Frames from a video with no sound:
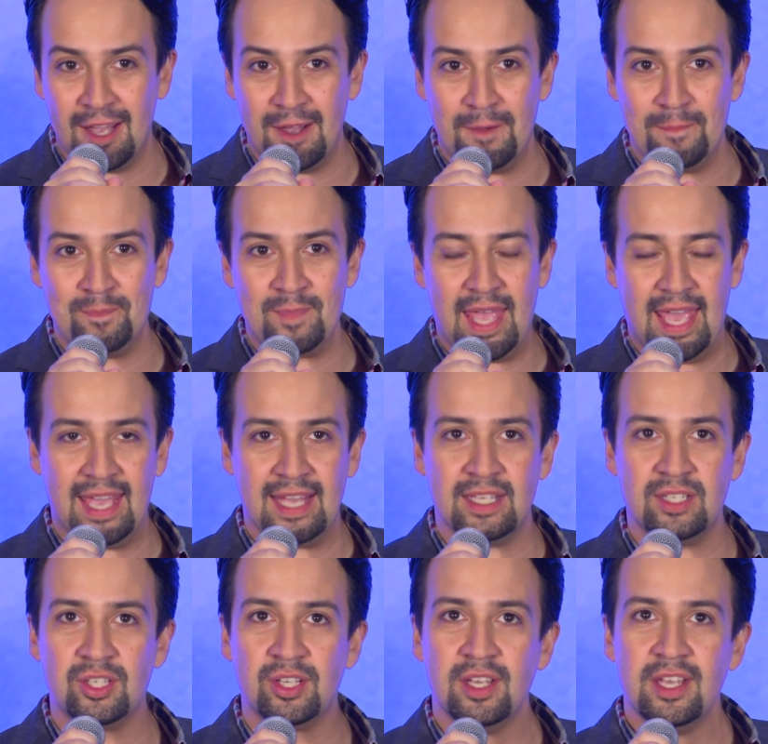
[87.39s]

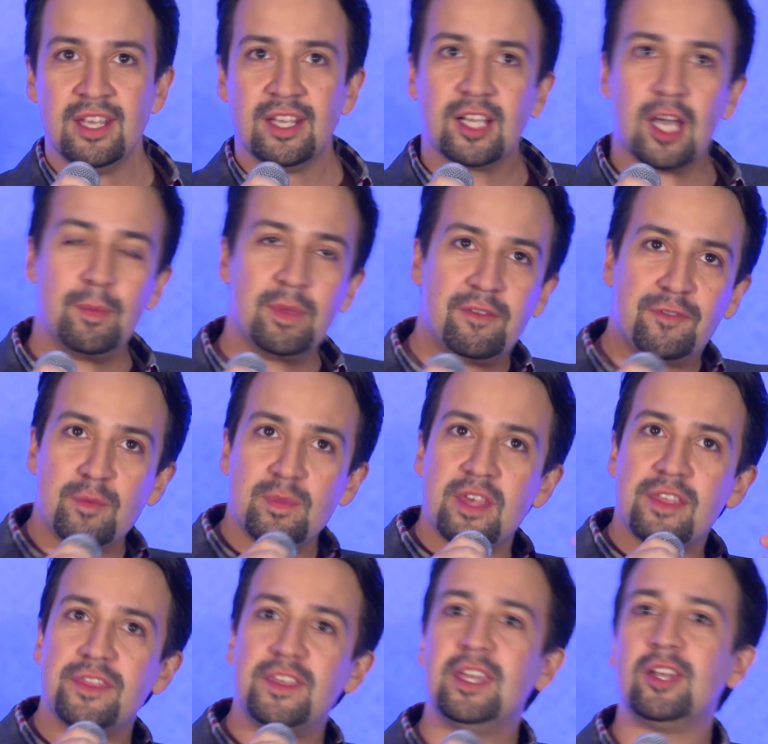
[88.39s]
And coming from
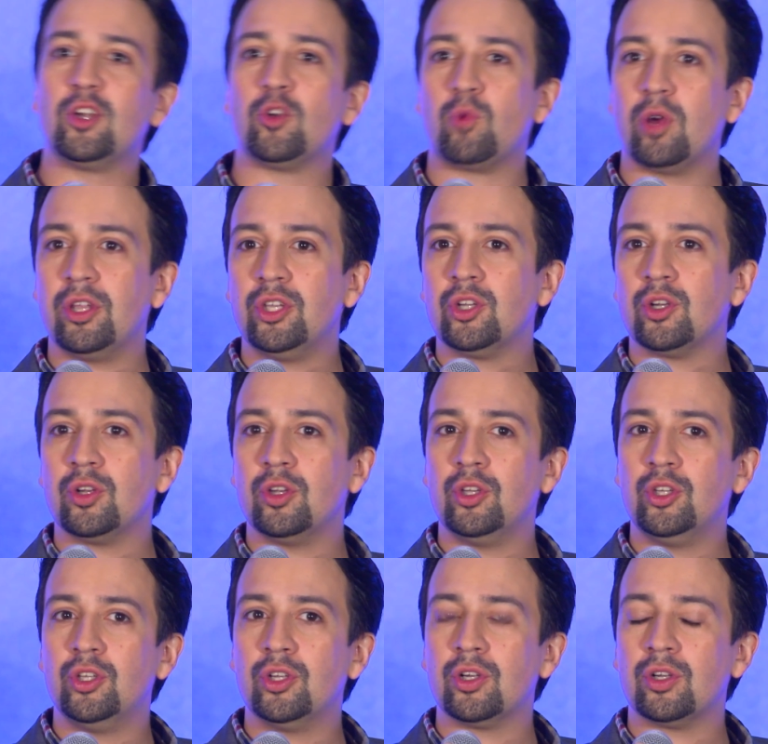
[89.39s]
the theater, where
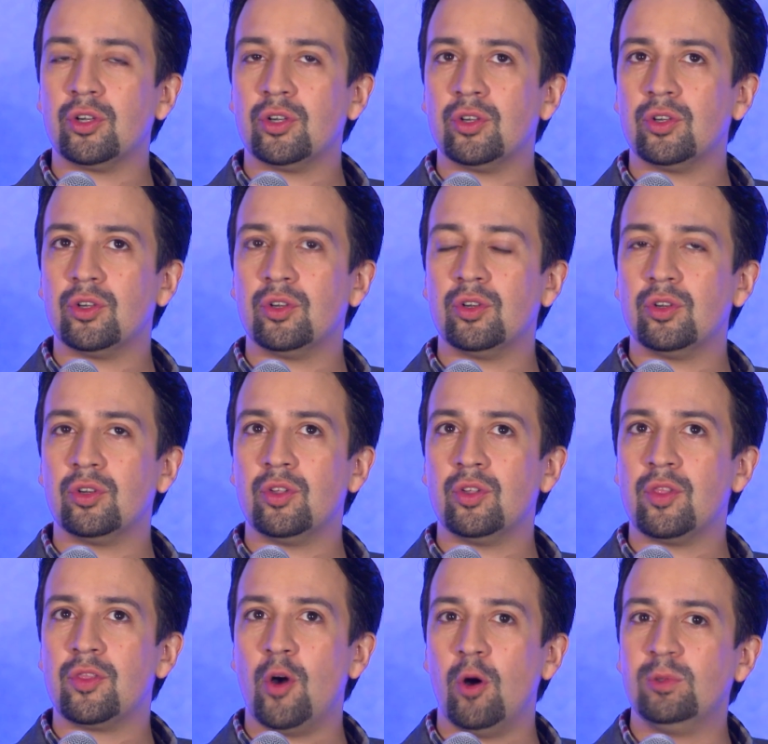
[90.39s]
you're
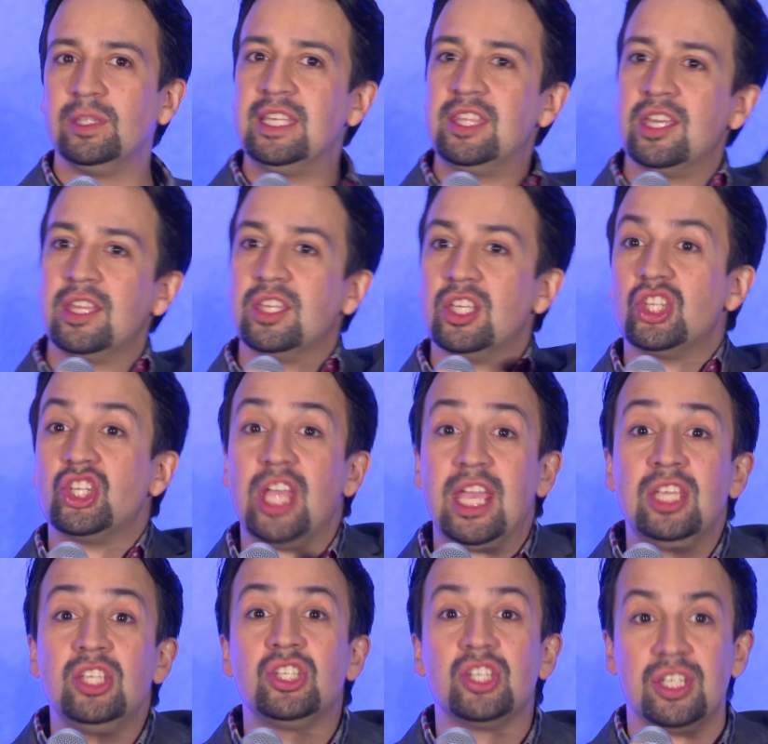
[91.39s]
the only thing that
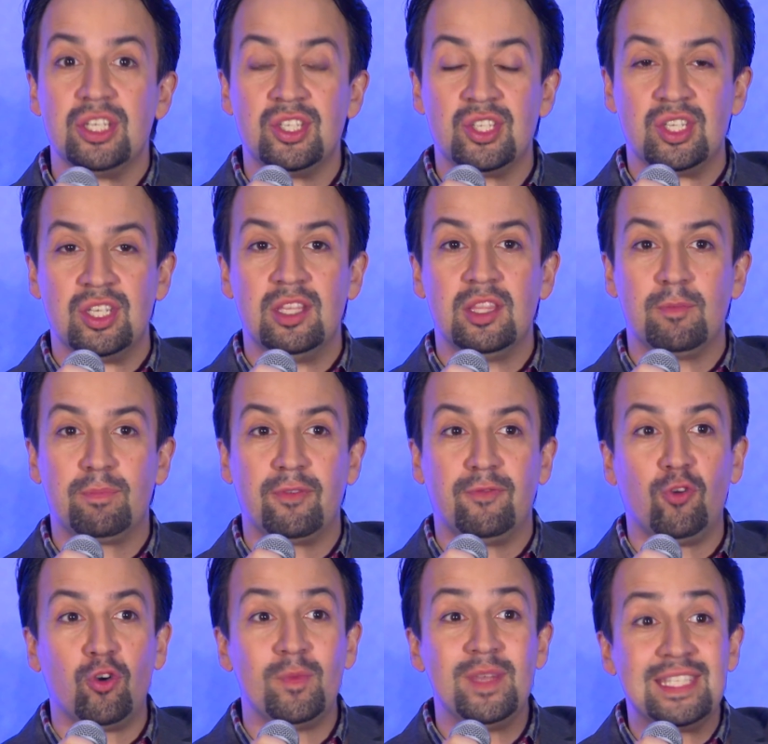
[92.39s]
changes in the
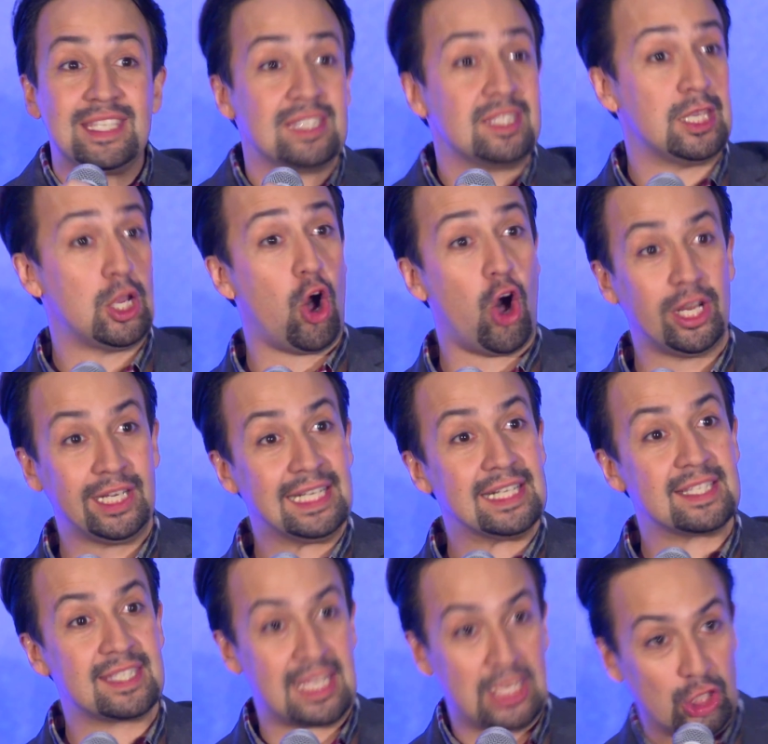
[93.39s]
performance is the
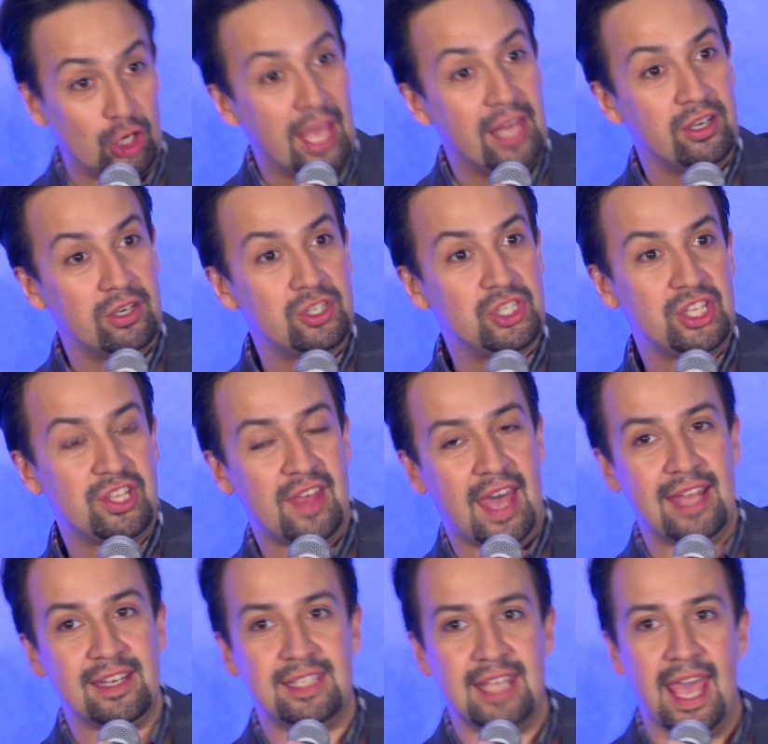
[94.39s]
audience and your energy
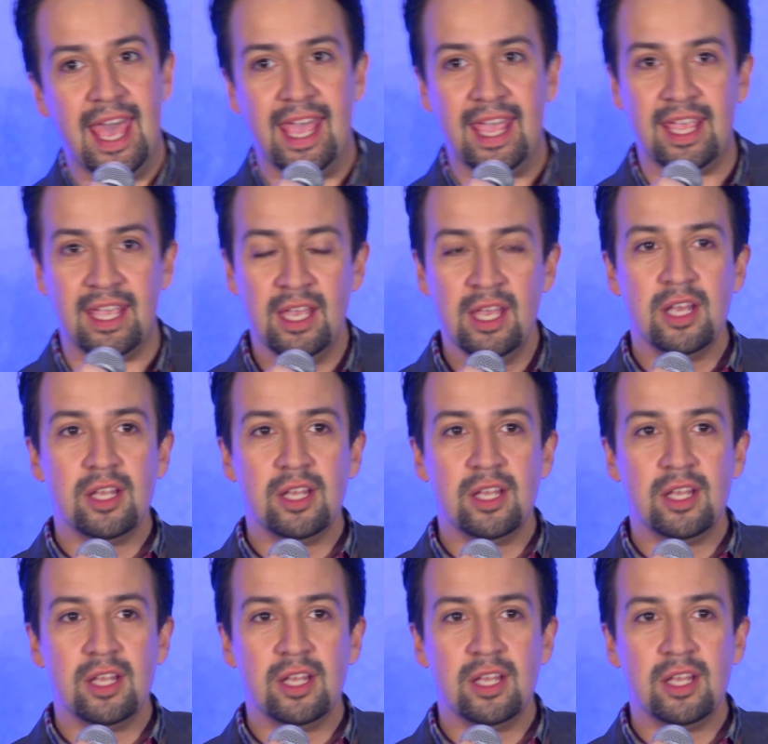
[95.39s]
that day,